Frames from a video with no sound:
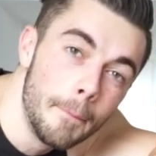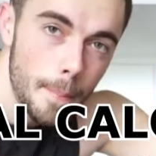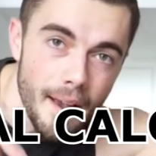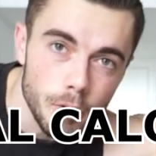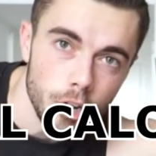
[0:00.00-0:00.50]
The
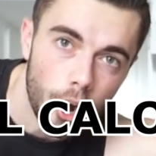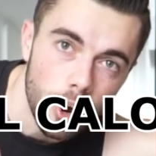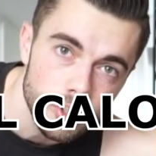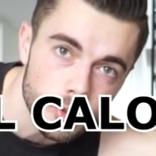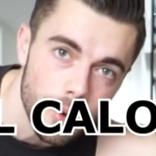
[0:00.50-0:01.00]
macros are
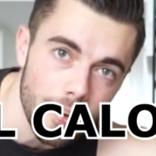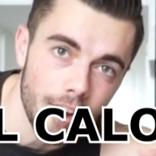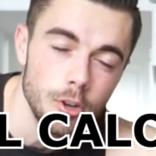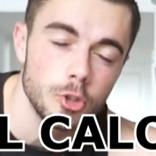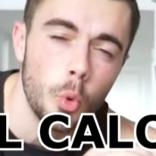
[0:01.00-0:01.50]
on the screen right
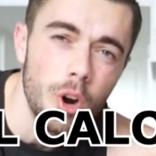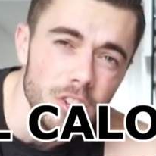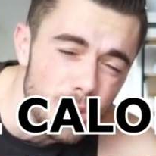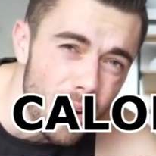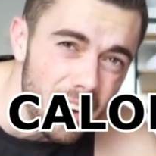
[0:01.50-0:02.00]
now,
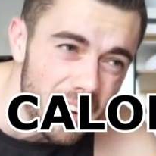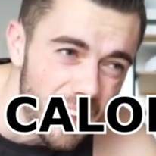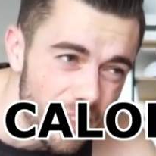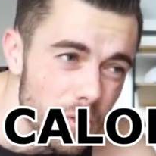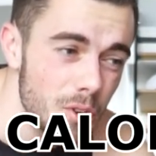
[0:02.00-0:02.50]
2,200
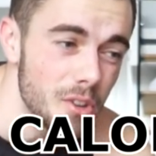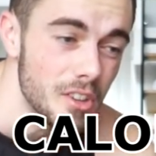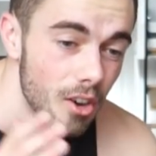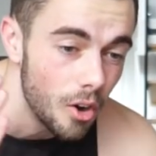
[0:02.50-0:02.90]
calories only.